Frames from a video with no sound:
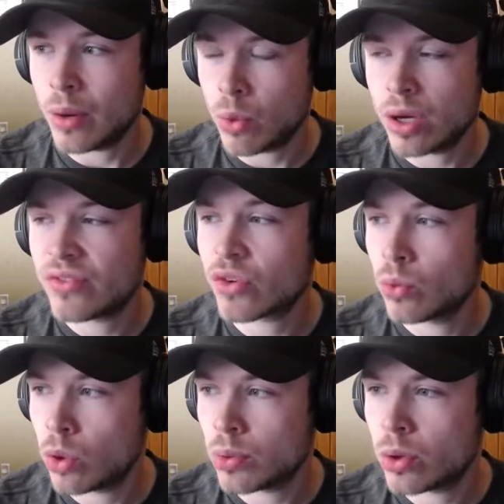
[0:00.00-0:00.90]
one for
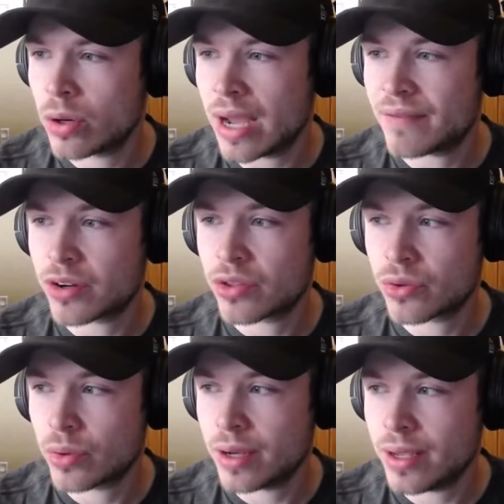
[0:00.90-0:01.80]
Woodward after
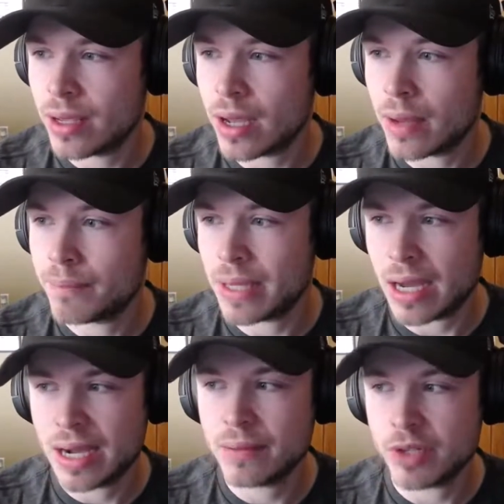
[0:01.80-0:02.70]
3
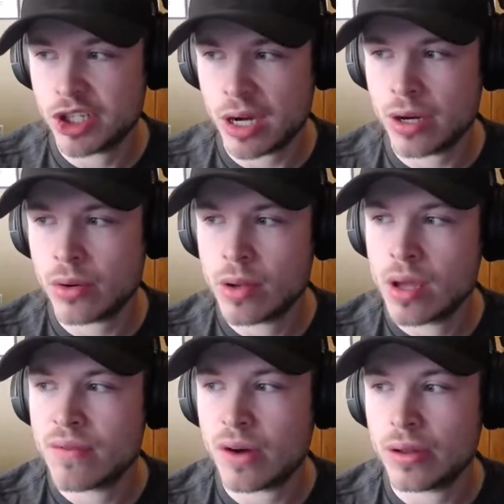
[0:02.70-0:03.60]
behind Machado
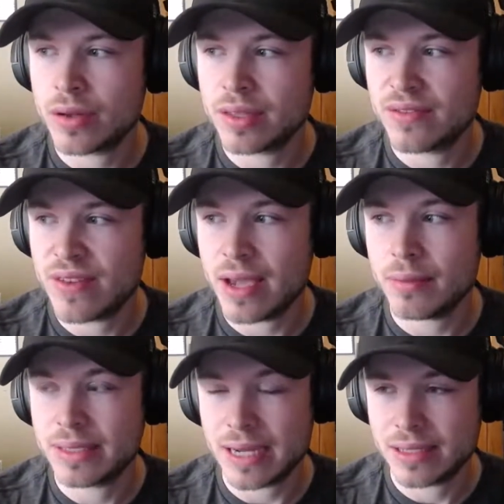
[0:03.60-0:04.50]
following the
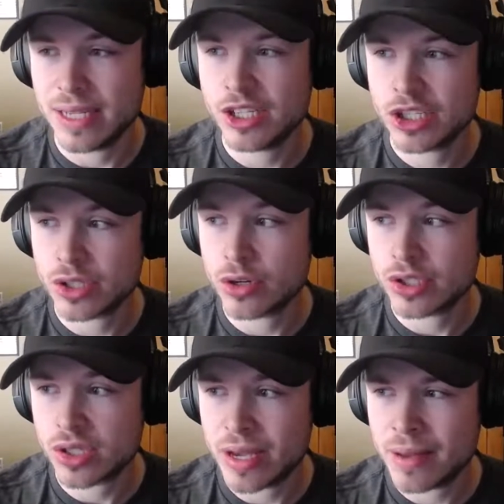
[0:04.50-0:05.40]
famed Tatis
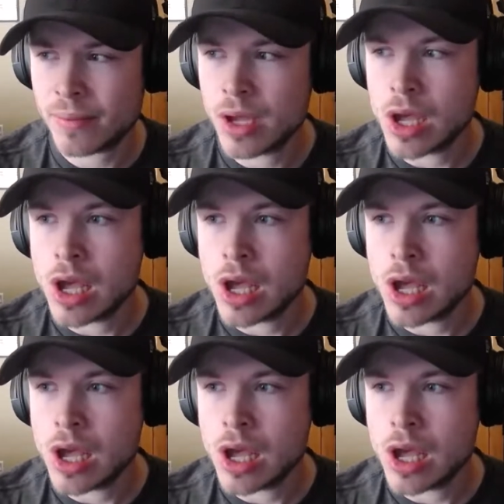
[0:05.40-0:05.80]
slam,